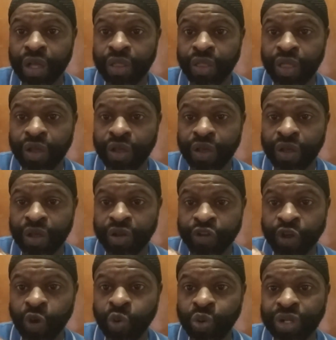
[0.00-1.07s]
uh, uh,
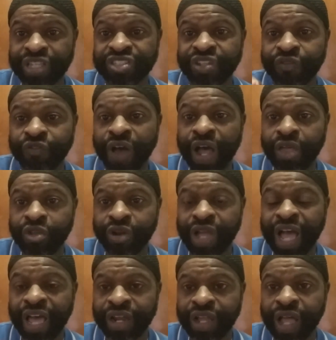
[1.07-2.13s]
known as the father of
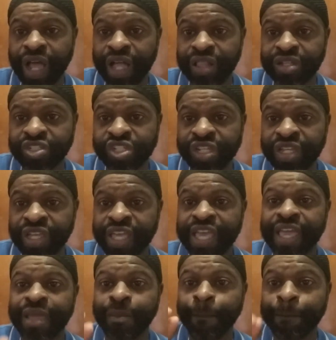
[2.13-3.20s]
gynecology,
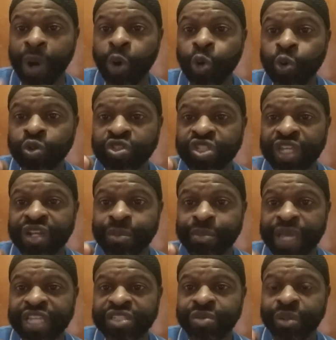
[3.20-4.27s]
and Bones in the
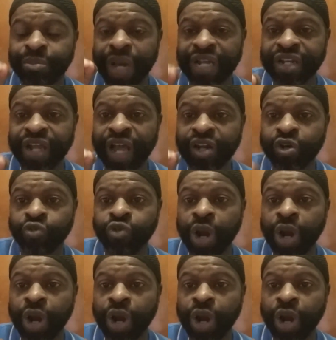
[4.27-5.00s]
Basement by Dr.